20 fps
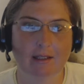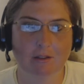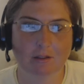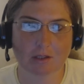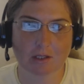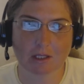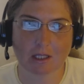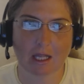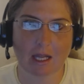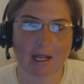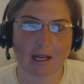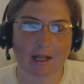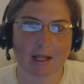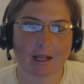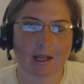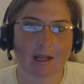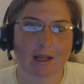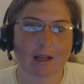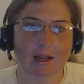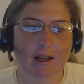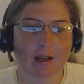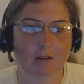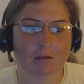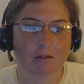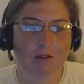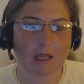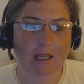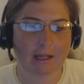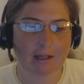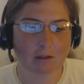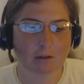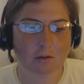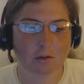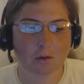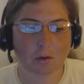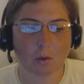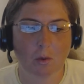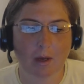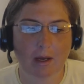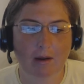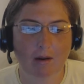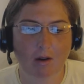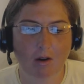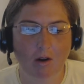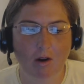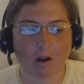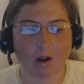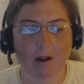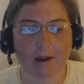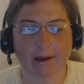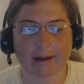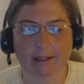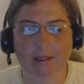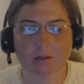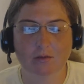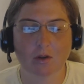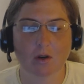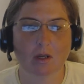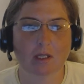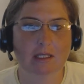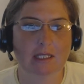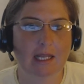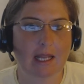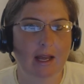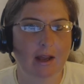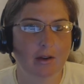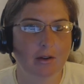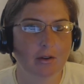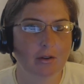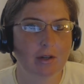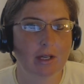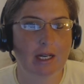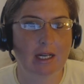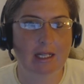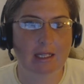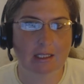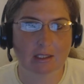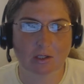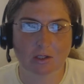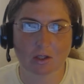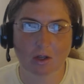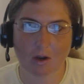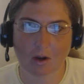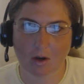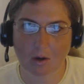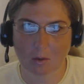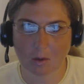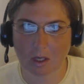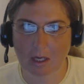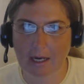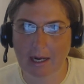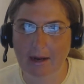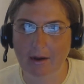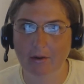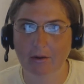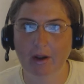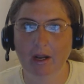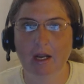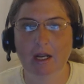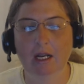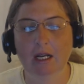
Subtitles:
There's a lot of layers going on as far as how you're getting this to all work out.